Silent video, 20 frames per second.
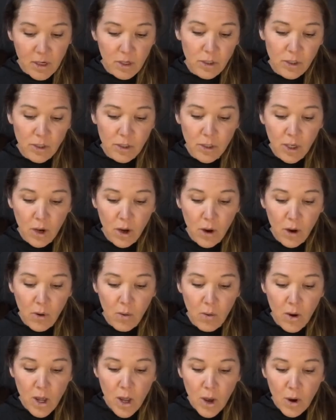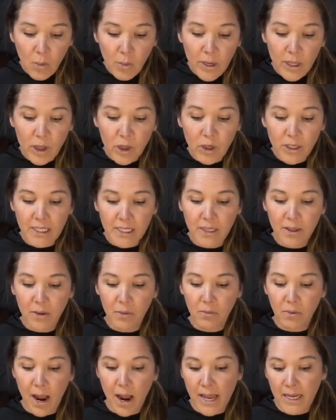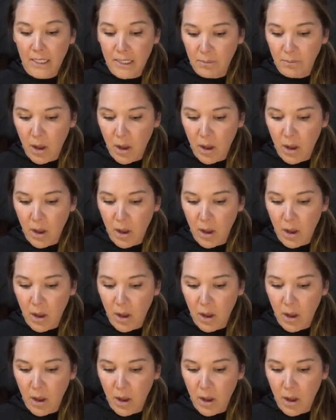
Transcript: So we looked at the rise